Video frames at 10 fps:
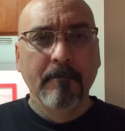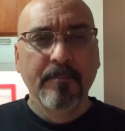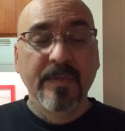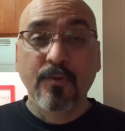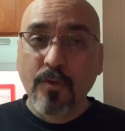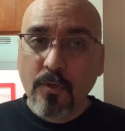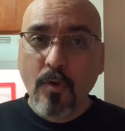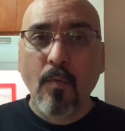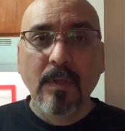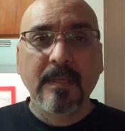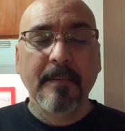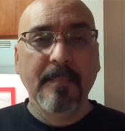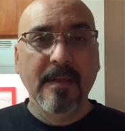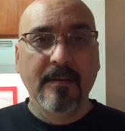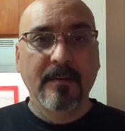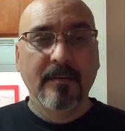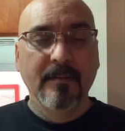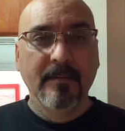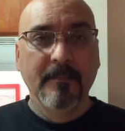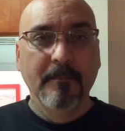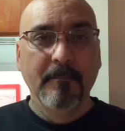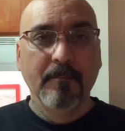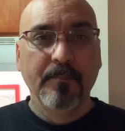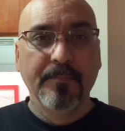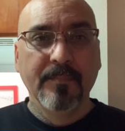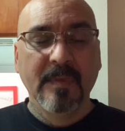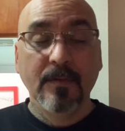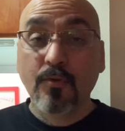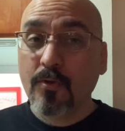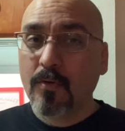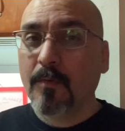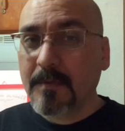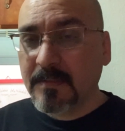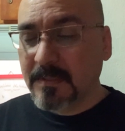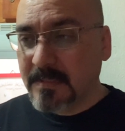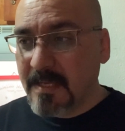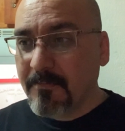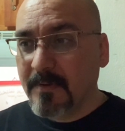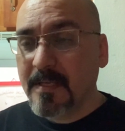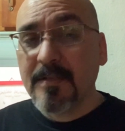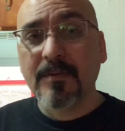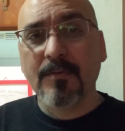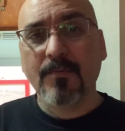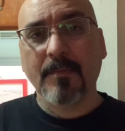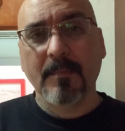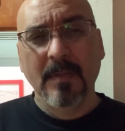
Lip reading: you should know what they mean. You should know if there's a definition to them.